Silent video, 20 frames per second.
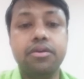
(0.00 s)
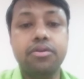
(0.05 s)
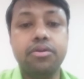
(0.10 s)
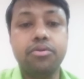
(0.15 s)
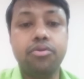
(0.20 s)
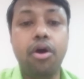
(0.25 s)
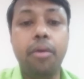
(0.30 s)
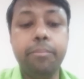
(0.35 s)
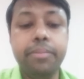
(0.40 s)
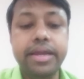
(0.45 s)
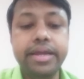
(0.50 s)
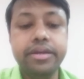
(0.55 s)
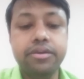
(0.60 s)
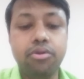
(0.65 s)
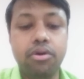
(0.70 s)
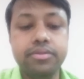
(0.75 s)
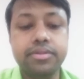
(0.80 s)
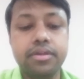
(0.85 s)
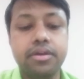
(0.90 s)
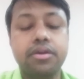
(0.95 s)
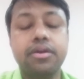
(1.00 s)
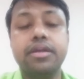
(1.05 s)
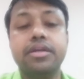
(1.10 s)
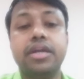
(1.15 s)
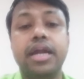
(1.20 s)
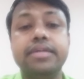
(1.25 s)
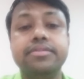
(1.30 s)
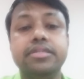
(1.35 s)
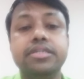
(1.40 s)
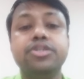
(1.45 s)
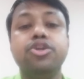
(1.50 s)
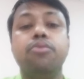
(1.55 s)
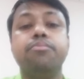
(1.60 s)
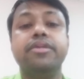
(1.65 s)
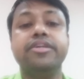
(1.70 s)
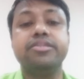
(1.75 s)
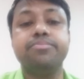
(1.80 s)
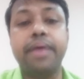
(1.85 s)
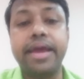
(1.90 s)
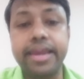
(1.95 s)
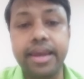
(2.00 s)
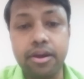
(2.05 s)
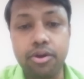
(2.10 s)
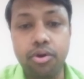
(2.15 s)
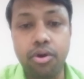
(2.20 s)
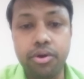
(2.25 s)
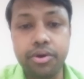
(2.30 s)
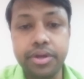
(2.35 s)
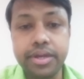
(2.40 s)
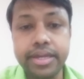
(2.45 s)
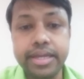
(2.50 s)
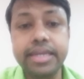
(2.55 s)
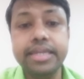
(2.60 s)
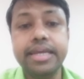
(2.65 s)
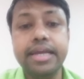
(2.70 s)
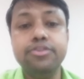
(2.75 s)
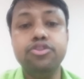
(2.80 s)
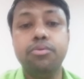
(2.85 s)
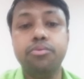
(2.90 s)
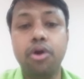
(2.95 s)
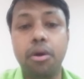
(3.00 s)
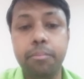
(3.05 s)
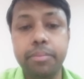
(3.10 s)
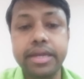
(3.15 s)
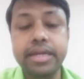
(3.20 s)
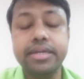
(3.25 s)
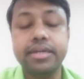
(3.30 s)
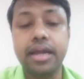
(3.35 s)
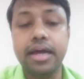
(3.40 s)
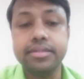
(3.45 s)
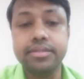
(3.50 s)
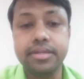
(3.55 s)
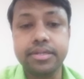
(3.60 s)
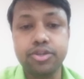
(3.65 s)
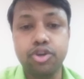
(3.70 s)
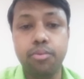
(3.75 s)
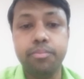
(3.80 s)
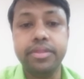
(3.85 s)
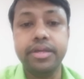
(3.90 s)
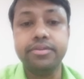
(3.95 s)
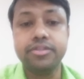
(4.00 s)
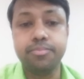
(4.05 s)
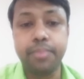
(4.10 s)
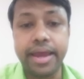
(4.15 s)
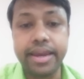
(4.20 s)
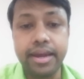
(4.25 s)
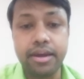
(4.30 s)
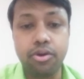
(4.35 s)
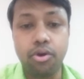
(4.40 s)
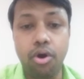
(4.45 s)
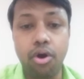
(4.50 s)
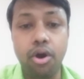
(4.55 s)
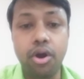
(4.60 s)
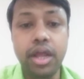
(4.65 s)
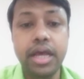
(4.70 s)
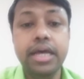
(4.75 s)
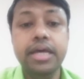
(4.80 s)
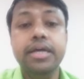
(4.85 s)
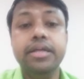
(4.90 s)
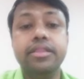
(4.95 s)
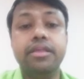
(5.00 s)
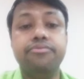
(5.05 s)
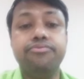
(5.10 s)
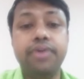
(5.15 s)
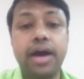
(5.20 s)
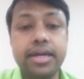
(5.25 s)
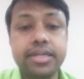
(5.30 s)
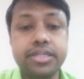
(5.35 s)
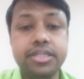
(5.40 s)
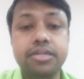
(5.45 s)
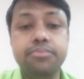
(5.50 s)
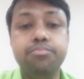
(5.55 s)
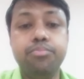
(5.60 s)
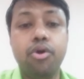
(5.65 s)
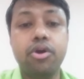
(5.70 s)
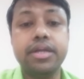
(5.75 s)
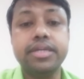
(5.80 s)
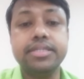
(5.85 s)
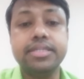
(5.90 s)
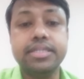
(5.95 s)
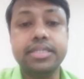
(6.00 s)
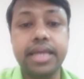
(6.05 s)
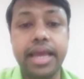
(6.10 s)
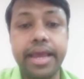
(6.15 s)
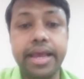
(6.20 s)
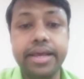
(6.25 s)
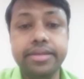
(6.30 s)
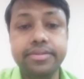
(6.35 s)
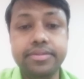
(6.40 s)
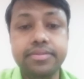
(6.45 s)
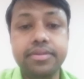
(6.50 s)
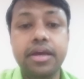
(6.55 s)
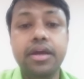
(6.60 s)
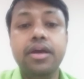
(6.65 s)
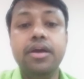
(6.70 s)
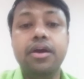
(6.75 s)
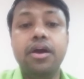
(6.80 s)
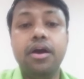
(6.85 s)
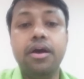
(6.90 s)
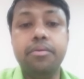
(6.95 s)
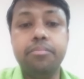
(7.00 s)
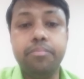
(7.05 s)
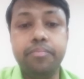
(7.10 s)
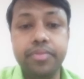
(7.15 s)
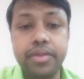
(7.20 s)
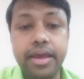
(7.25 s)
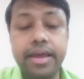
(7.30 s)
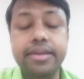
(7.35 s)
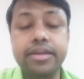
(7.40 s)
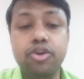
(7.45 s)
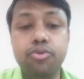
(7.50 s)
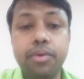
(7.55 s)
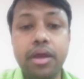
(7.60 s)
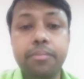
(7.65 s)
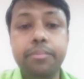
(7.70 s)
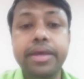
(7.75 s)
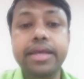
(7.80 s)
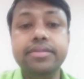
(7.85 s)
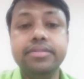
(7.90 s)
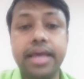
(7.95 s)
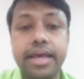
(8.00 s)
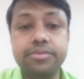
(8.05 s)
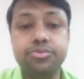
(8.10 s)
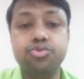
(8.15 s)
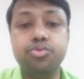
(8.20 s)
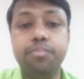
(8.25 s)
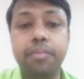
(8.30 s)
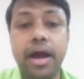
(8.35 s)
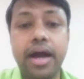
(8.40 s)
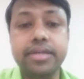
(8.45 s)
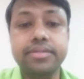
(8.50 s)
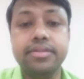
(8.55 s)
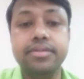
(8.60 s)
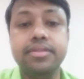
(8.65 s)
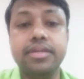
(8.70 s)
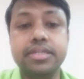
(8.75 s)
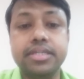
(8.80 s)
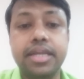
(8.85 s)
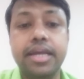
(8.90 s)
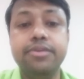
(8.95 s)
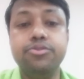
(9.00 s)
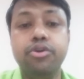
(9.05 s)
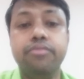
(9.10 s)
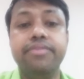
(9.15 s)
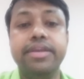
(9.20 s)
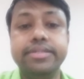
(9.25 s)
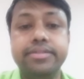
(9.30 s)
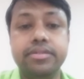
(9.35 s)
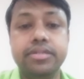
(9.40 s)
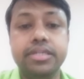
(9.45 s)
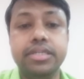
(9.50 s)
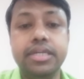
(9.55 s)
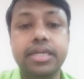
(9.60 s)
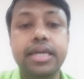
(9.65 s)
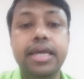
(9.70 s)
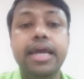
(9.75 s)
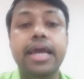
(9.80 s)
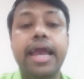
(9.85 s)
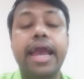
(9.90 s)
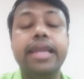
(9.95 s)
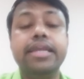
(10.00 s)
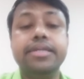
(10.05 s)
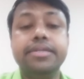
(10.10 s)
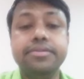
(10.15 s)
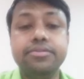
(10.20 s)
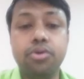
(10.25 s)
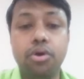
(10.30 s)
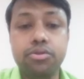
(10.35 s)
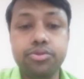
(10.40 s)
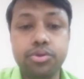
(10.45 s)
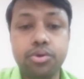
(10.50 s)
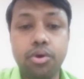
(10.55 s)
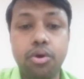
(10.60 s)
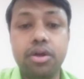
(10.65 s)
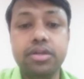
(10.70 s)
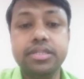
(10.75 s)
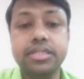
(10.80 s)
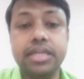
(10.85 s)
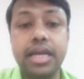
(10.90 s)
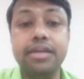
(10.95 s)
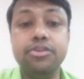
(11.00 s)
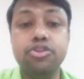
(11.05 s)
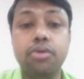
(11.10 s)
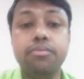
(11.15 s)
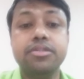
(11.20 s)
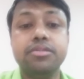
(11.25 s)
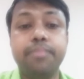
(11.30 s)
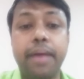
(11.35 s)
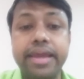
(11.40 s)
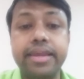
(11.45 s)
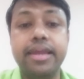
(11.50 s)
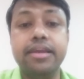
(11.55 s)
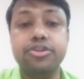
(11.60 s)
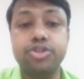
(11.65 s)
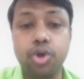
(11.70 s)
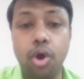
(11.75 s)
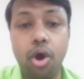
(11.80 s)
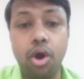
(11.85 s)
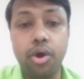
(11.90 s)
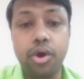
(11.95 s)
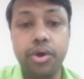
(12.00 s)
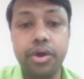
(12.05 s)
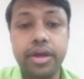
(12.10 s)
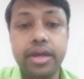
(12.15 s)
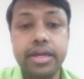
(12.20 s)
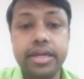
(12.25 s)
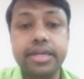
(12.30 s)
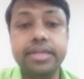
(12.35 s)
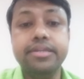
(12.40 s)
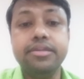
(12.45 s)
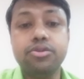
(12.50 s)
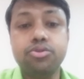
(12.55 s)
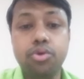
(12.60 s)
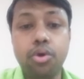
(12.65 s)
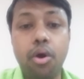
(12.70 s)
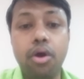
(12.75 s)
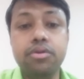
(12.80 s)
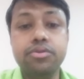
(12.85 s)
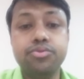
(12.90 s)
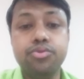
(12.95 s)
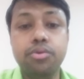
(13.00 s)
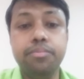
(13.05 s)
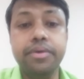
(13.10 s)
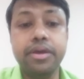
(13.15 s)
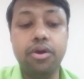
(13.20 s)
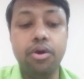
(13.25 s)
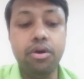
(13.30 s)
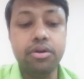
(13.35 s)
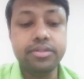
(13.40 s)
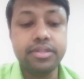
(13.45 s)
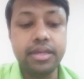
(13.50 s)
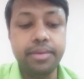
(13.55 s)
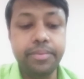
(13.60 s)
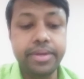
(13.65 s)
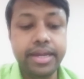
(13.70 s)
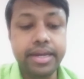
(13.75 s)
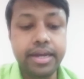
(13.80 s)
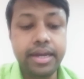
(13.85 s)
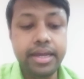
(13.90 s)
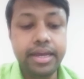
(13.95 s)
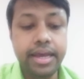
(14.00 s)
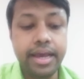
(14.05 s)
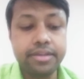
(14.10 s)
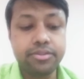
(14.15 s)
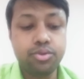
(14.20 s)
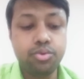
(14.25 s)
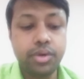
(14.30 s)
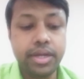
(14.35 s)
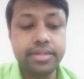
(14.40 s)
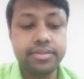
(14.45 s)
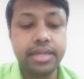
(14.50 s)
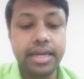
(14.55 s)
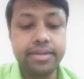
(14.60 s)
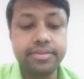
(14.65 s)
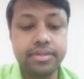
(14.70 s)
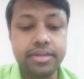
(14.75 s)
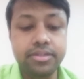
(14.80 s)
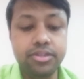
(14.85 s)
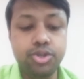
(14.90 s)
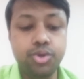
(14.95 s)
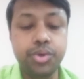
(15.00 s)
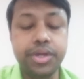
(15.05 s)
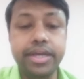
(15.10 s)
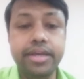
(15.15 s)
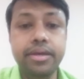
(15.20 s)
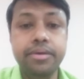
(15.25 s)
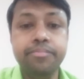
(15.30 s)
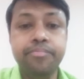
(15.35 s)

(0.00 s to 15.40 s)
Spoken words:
complete transaction of the spinal cord. In case of complete transaction of the spinal cord, the first important stage then human beings has to pass is the stage of flaccidity, and it is also called stage of spinal shock. It is called so because immediately as soon as there is injury